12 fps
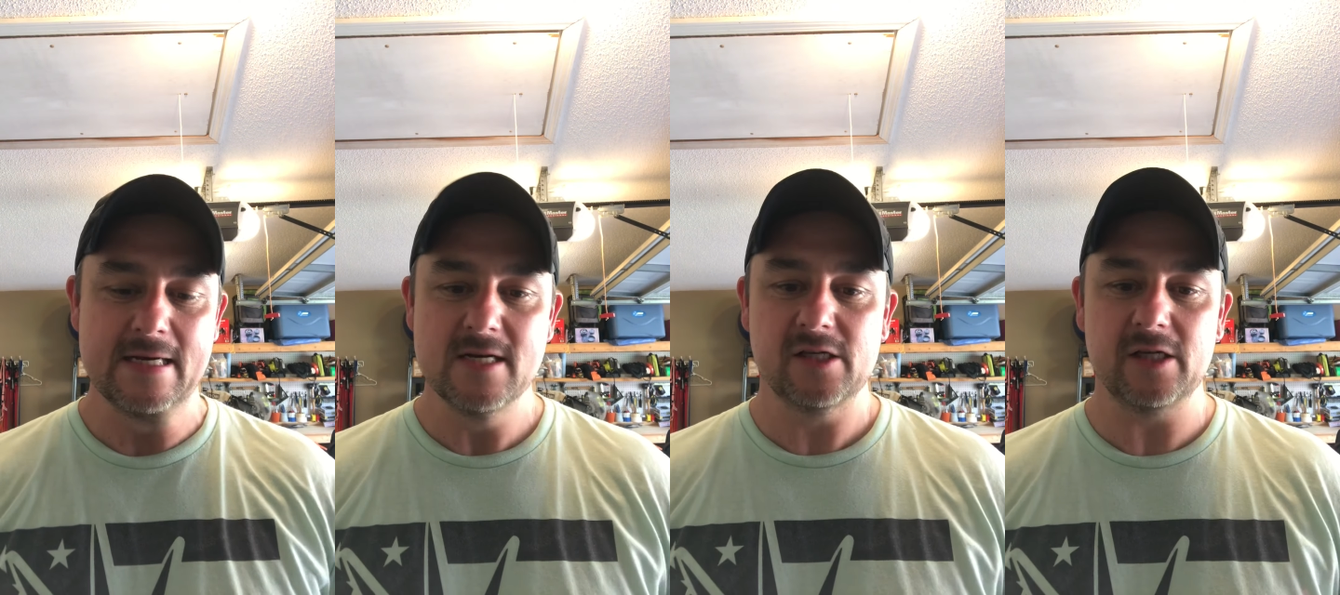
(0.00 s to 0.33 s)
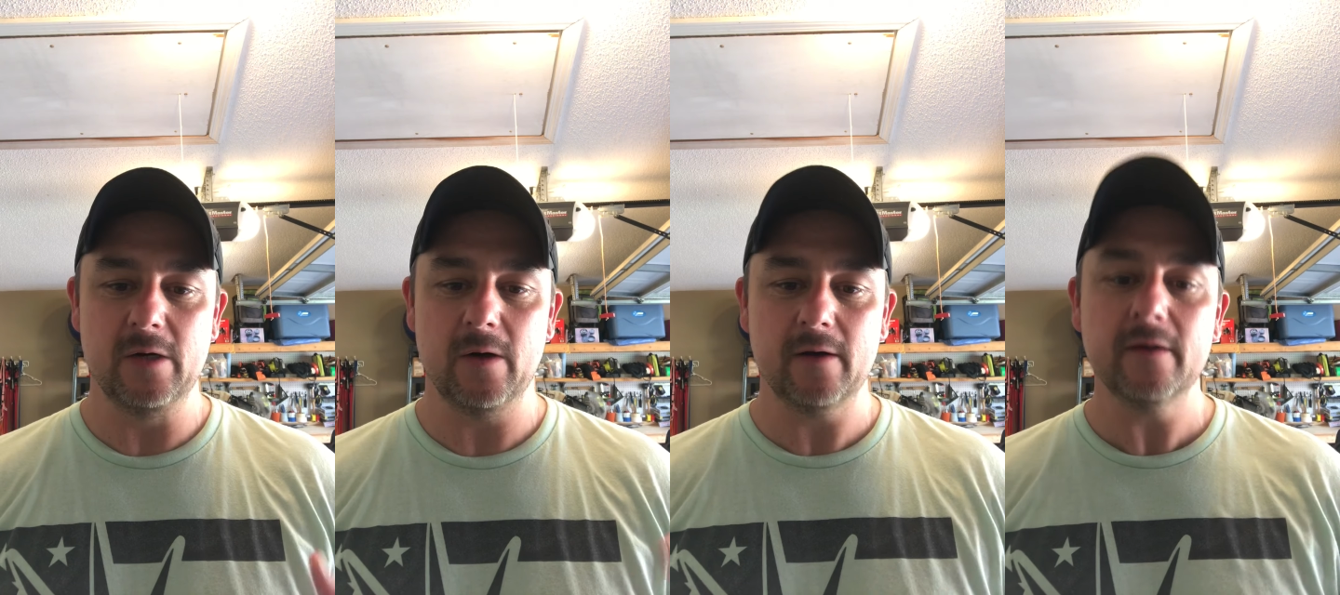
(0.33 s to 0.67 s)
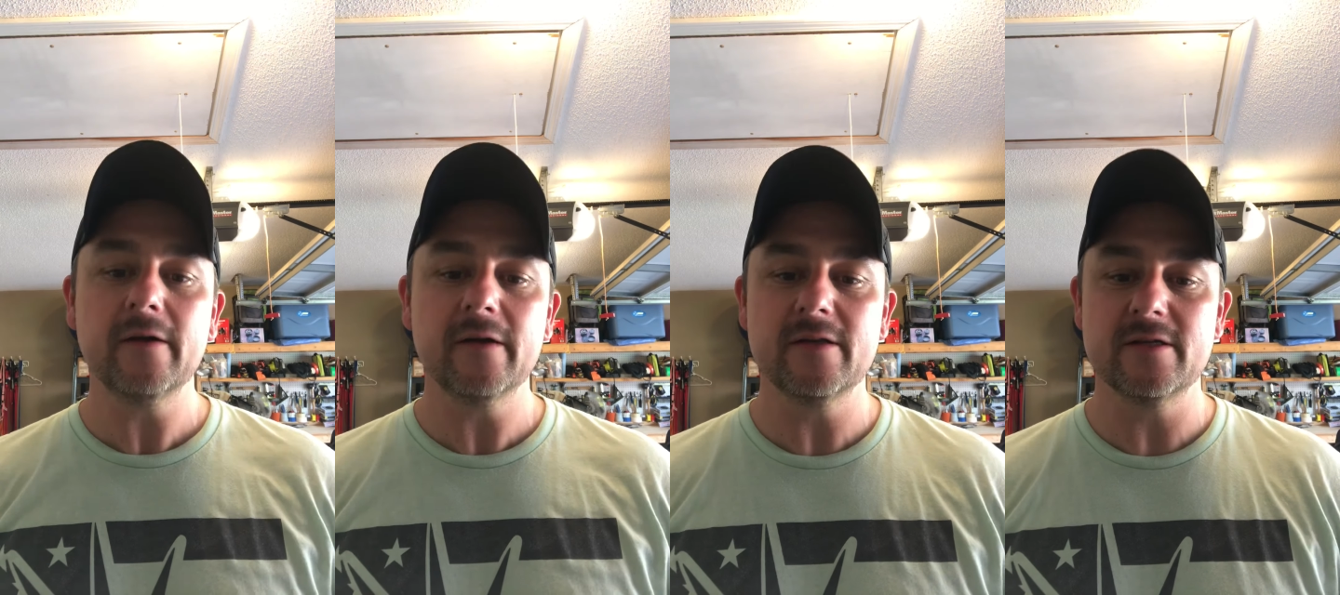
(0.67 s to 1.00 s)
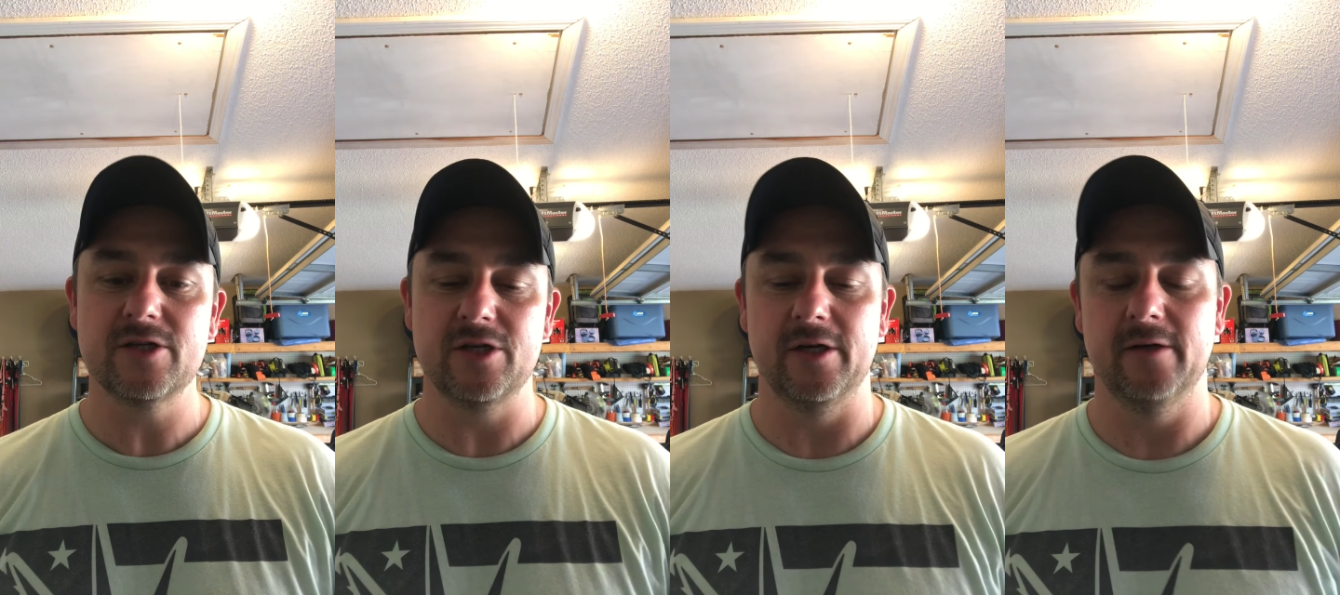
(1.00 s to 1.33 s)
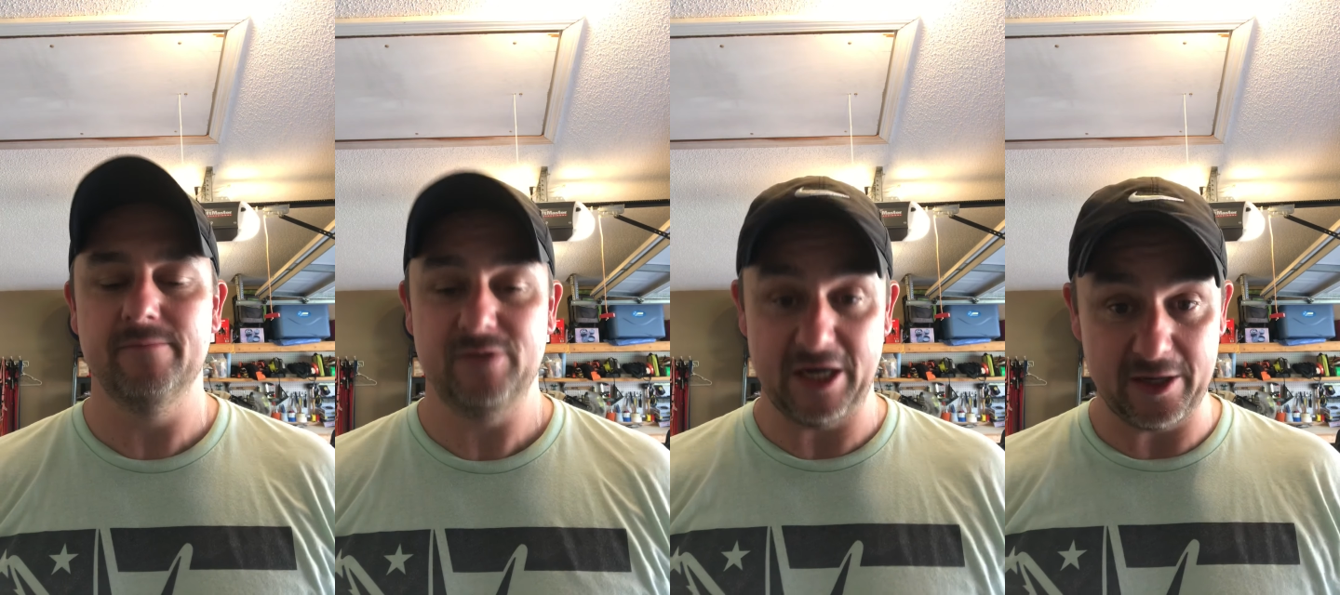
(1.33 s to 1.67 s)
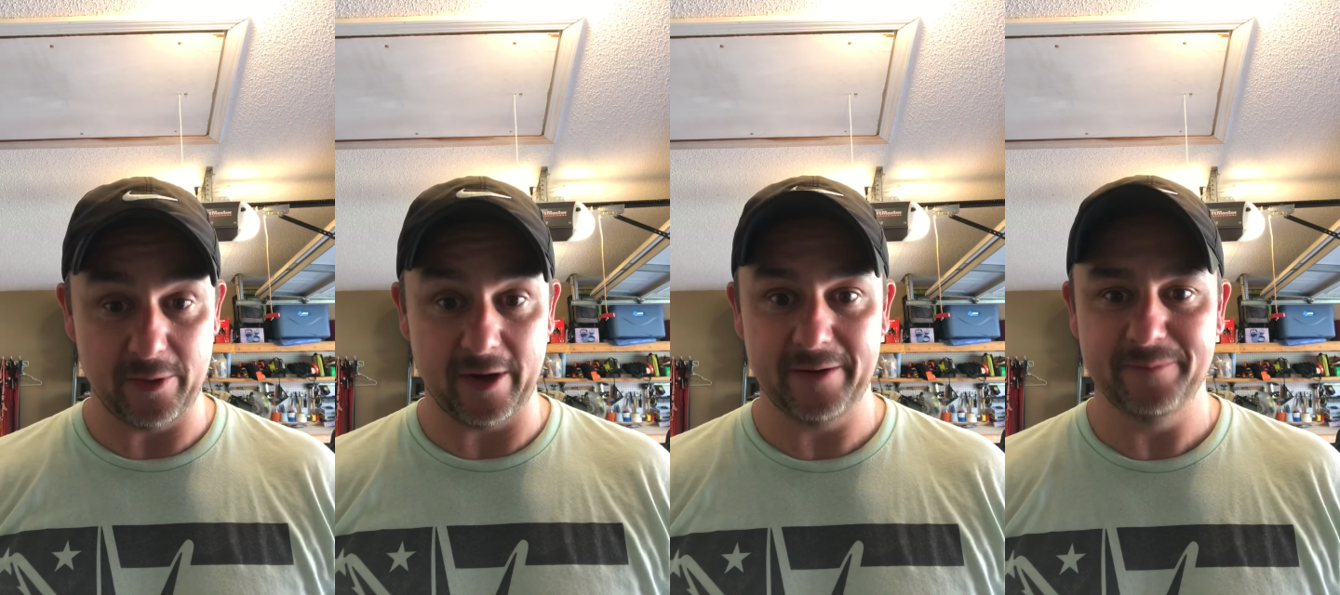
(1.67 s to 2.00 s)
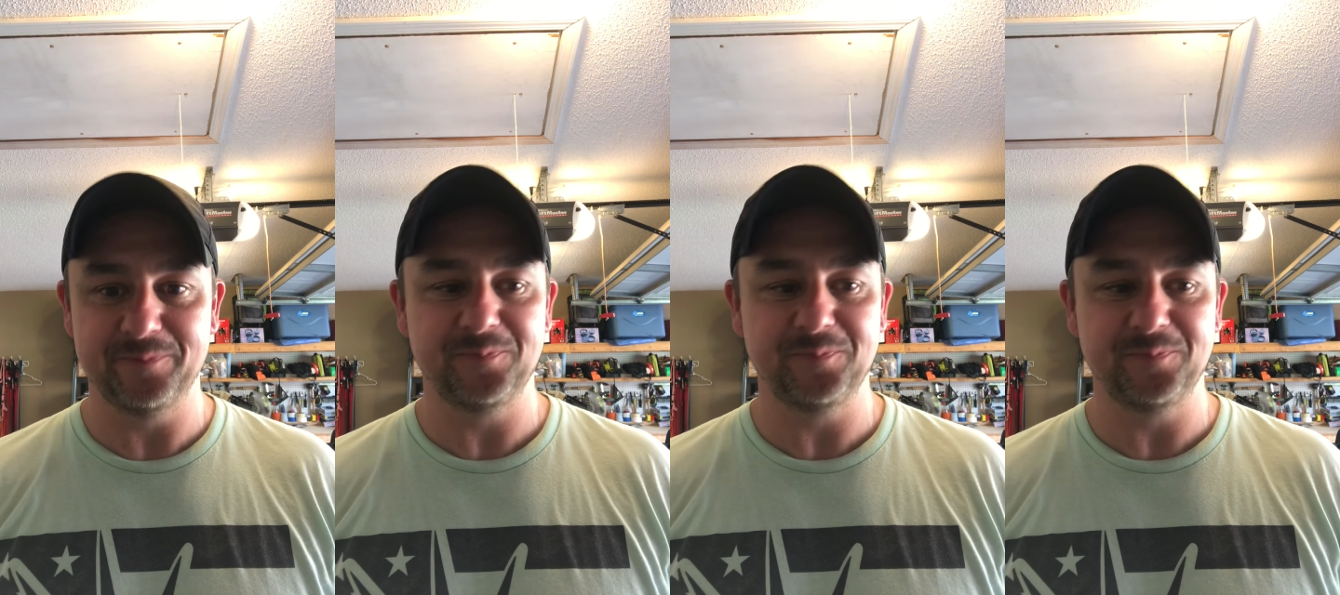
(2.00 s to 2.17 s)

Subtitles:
So earlier this year, January,